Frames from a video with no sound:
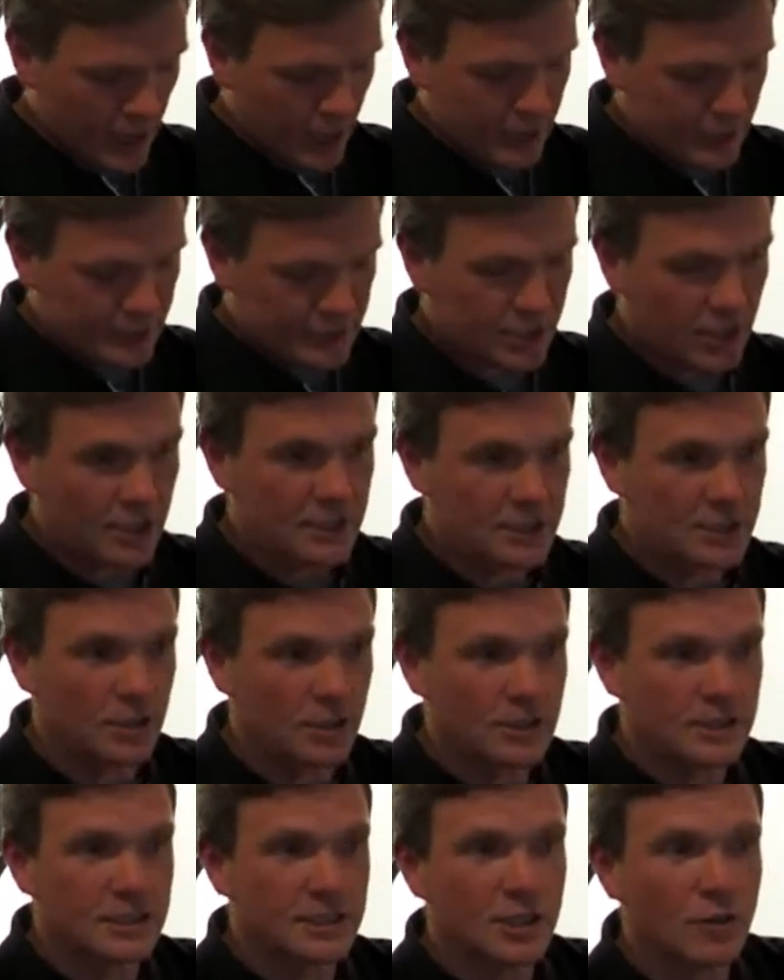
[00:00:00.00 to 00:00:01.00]
Inside it's
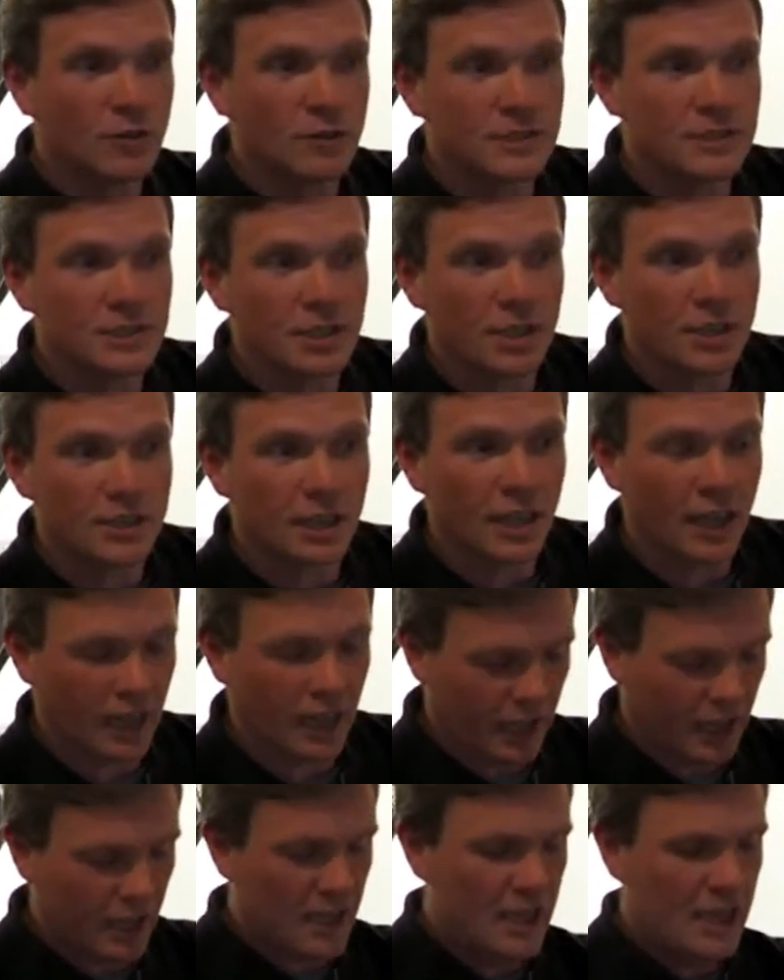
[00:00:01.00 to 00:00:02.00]
got a silver side
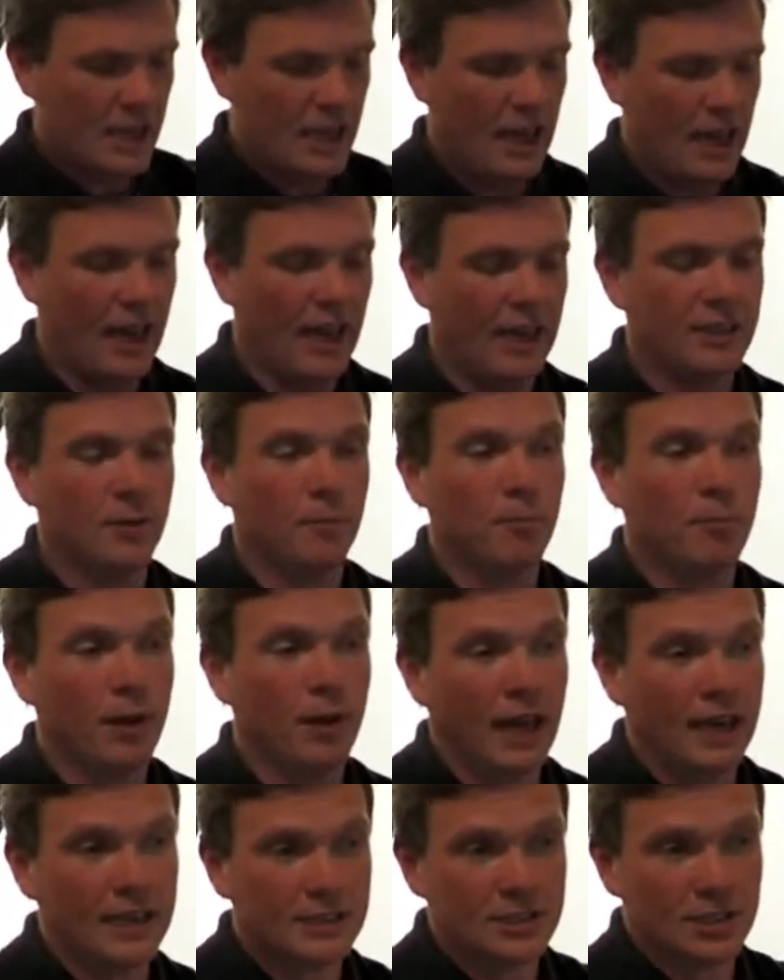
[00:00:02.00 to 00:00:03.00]
there and a
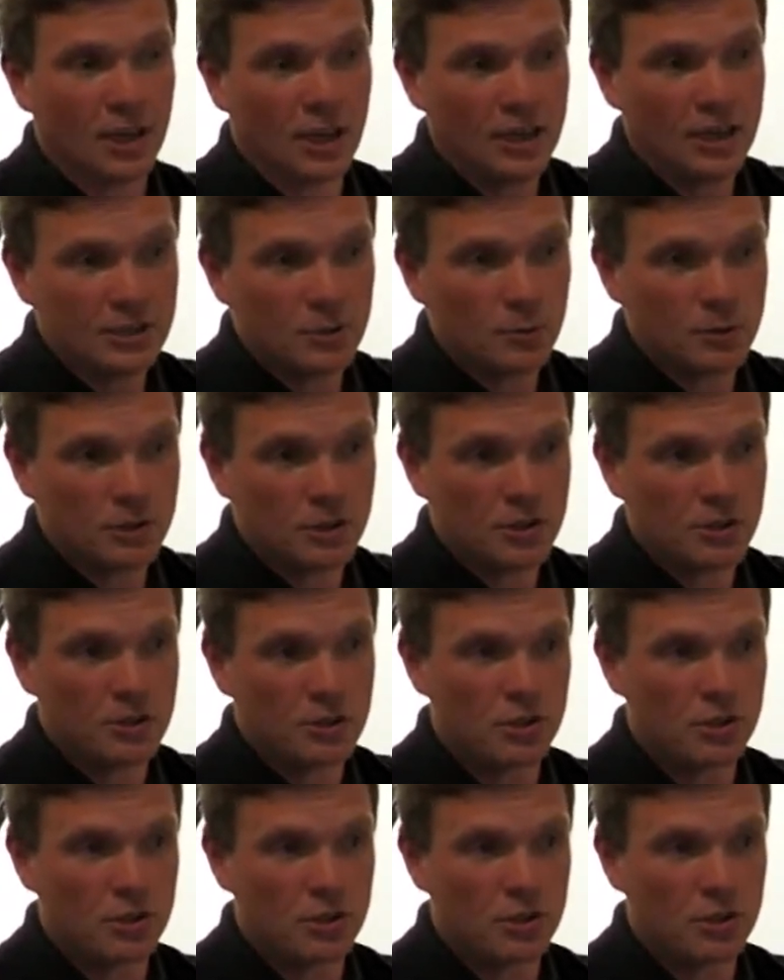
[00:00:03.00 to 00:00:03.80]
black side, which you can